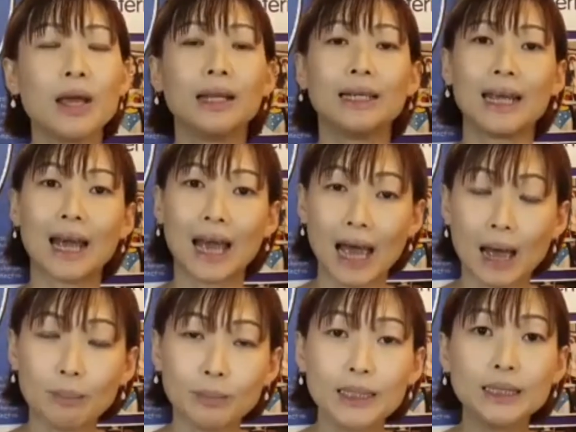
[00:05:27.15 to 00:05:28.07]
they are
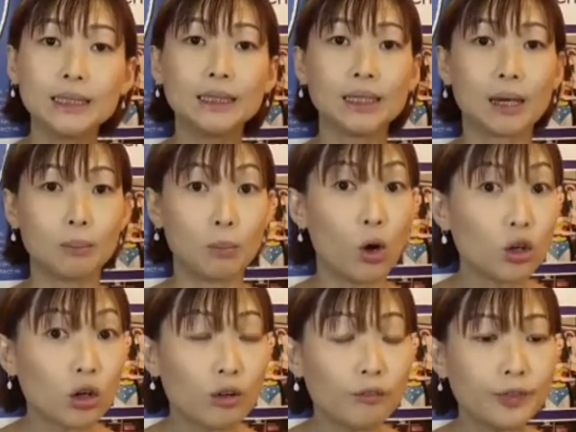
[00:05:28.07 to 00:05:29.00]
happier, they are more
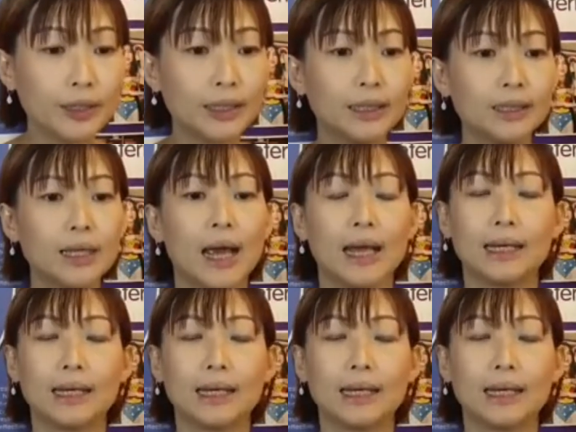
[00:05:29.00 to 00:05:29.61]
confident,